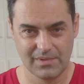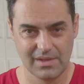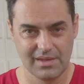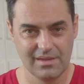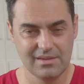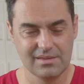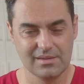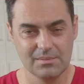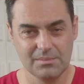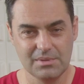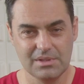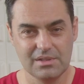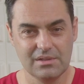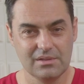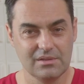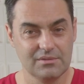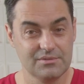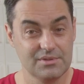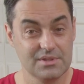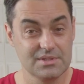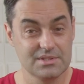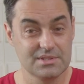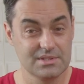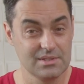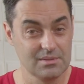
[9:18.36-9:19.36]
In the middle of
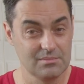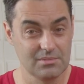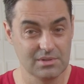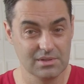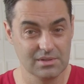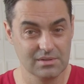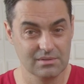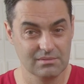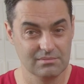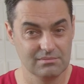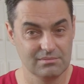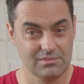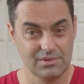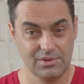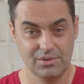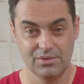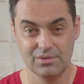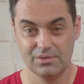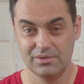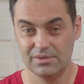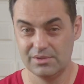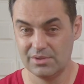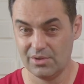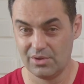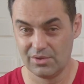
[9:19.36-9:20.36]
the summer,
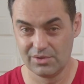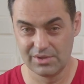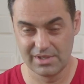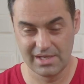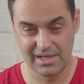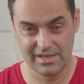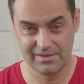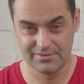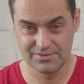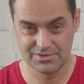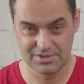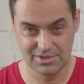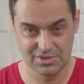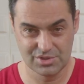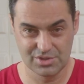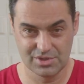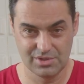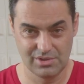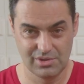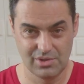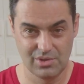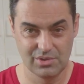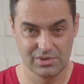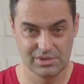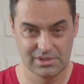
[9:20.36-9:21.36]
you don't have such a
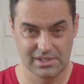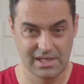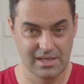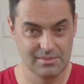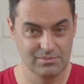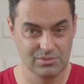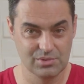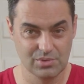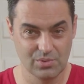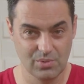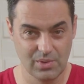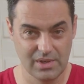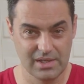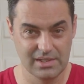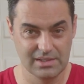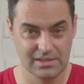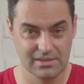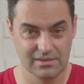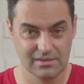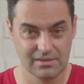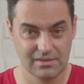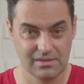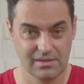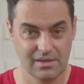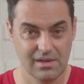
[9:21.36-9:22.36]
long time to
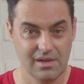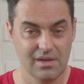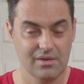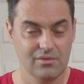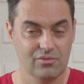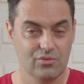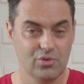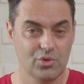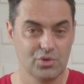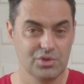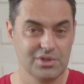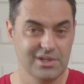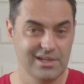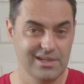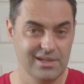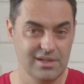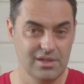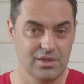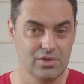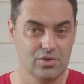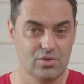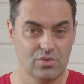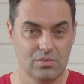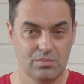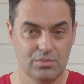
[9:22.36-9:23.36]
wait for the
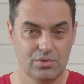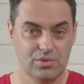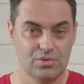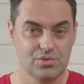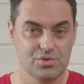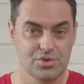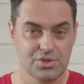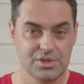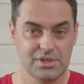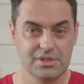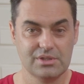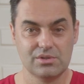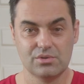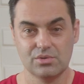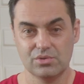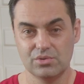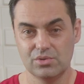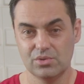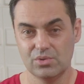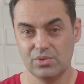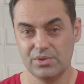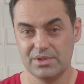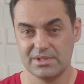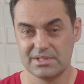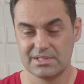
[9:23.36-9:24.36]
eco bullshit to
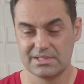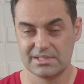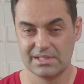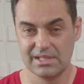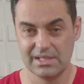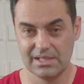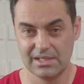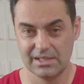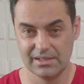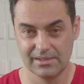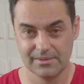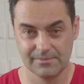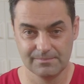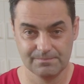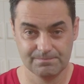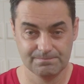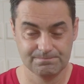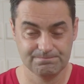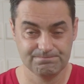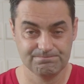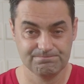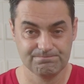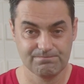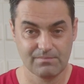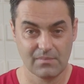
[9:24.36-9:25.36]
do its thing.
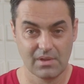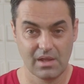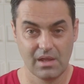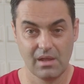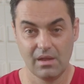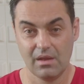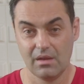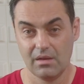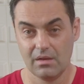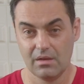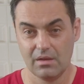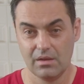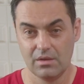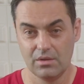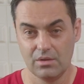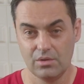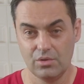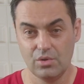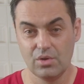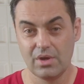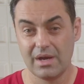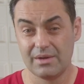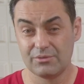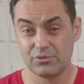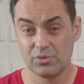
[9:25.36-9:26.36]

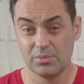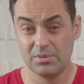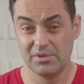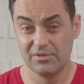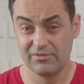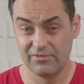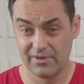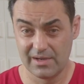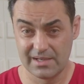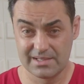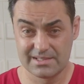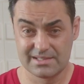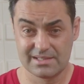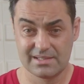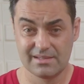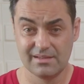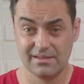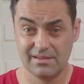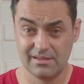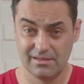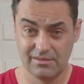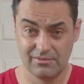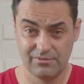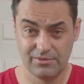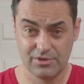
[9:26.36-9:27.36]
You have to be fast
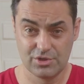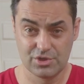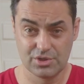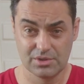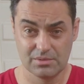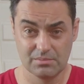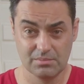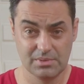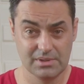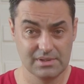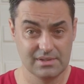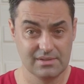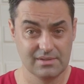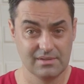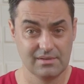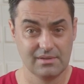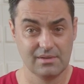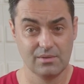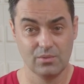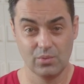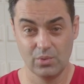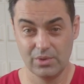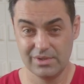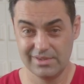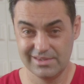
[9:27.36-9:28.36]
and efficient, but
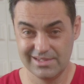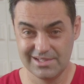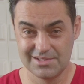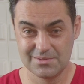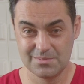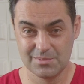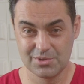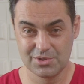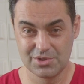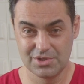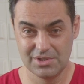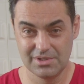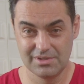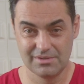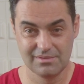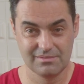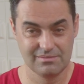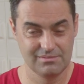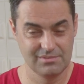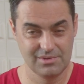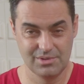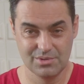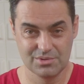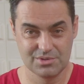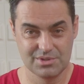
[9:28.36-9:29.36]
with this machine,
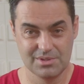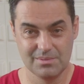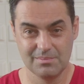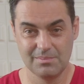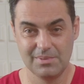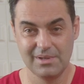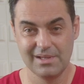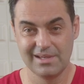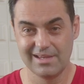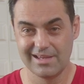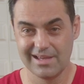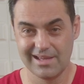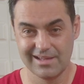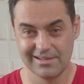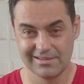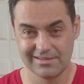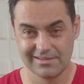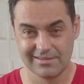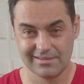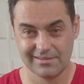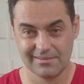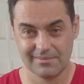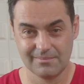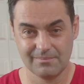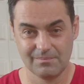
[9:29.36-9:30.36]
you simply
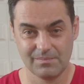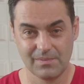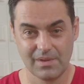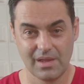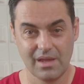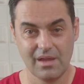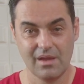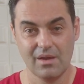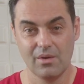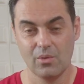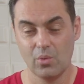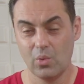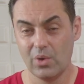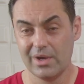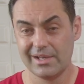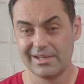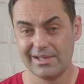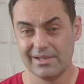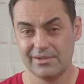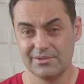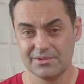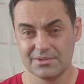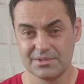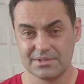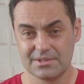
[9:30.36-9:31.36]
can't. What
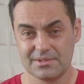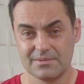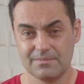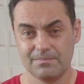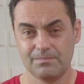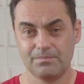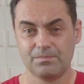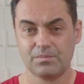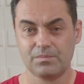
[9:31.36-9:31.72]
else?